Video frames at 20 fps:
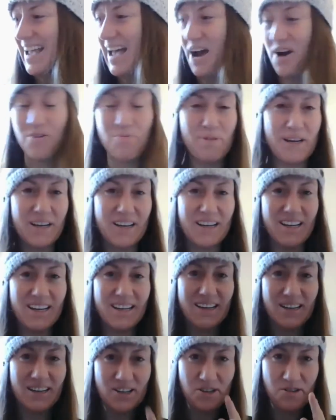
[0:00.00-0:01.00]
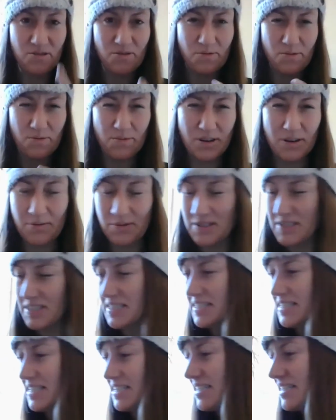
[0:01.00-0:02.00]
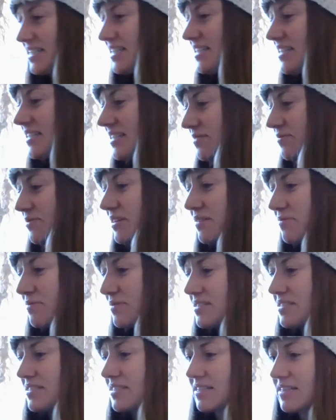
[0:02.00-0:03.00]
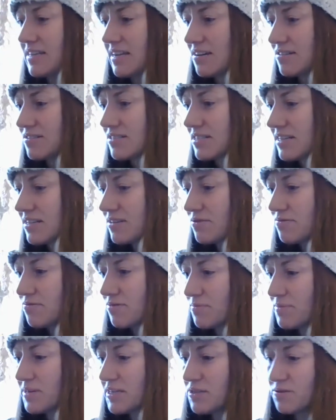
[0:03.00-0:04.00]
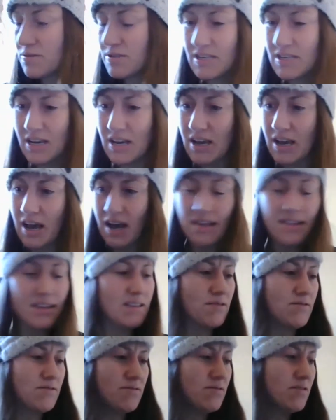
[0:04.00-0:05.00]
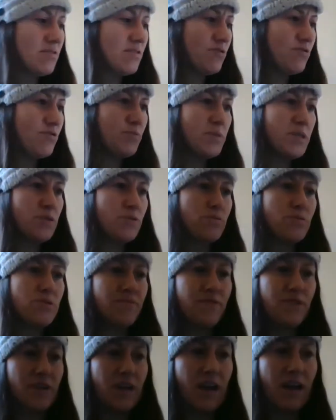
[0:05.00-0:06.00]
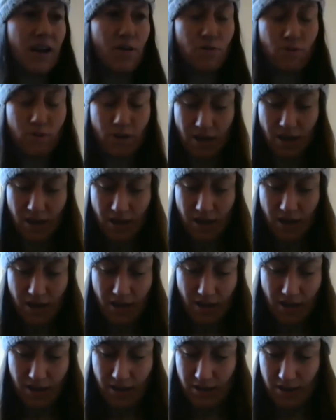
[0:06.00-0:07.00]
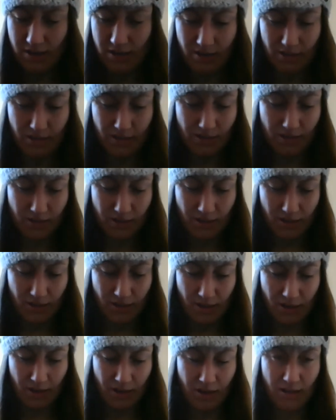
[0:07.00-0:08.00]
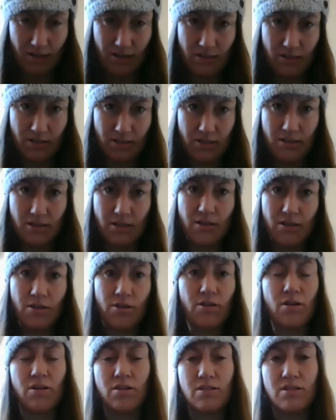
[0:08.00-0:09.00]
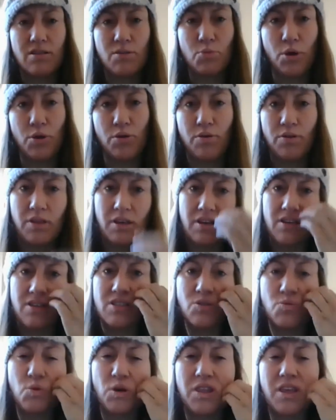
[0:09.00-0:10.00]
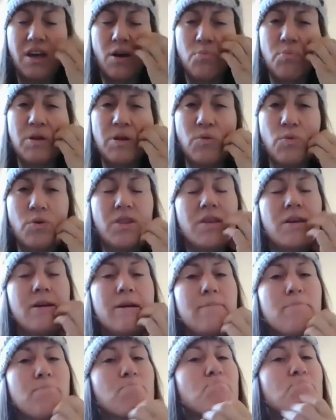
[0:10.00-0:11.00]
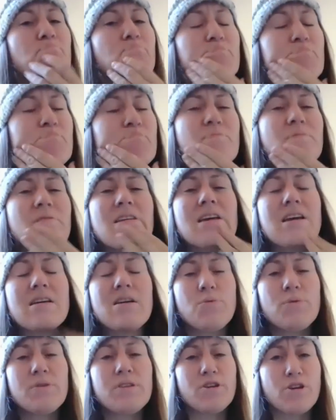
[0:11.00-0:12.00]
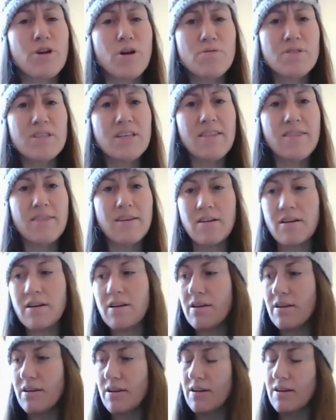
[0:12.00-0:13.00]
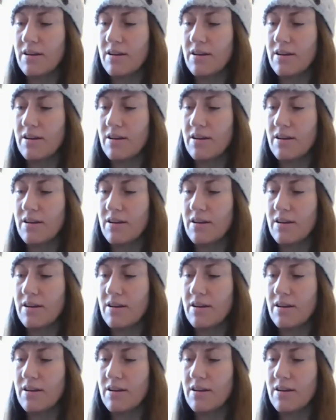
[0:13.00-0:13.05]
How big? We will see. We will see. Now, did I go through all my tools? I think those are all the grooming tools for now. And there are some other things with helping with when their coats get thicker.